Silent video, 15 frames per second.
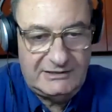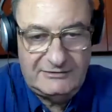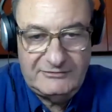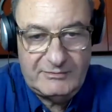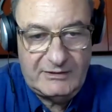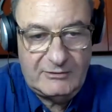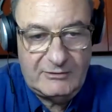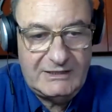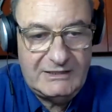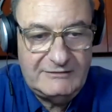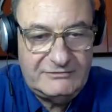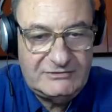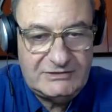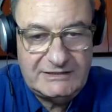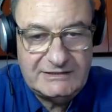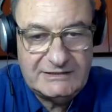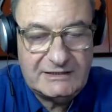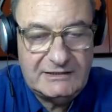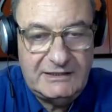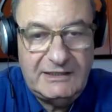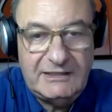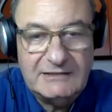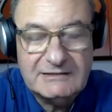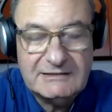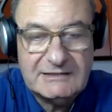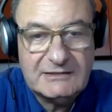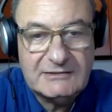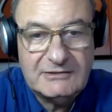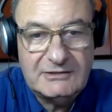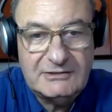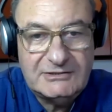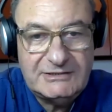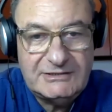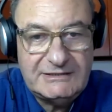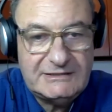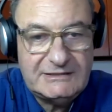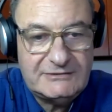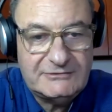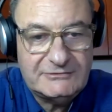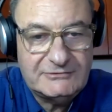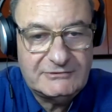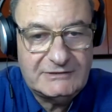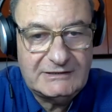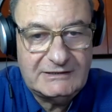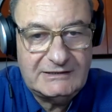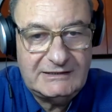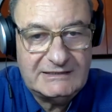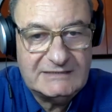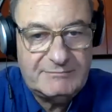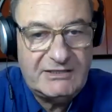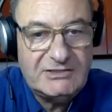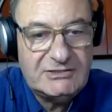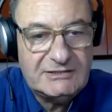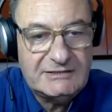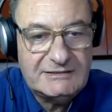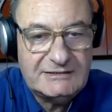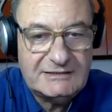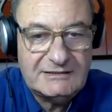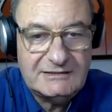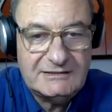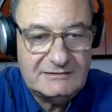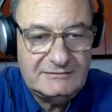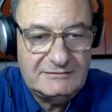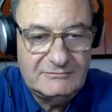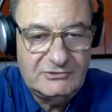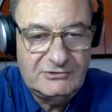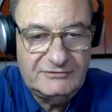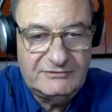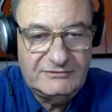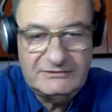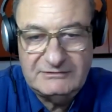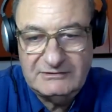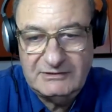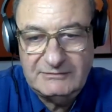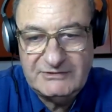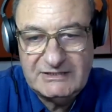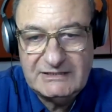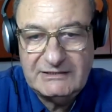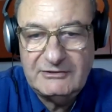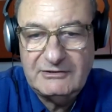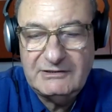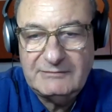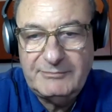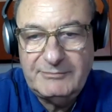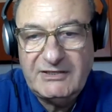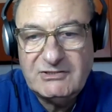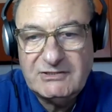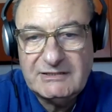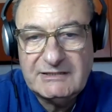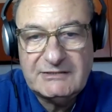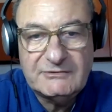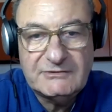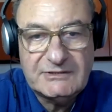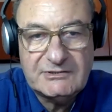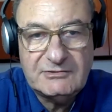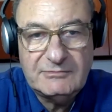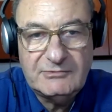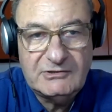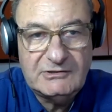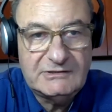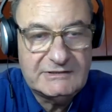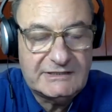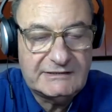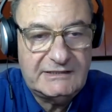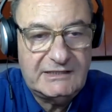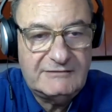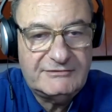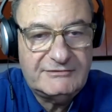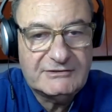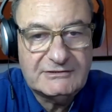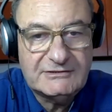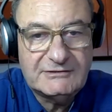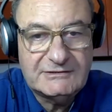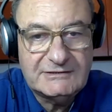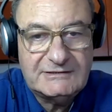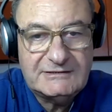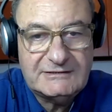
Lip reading: with my wife. She's a clinical psychologist who has patients and moved obviously all her patients to Zoom calls and telephone calls.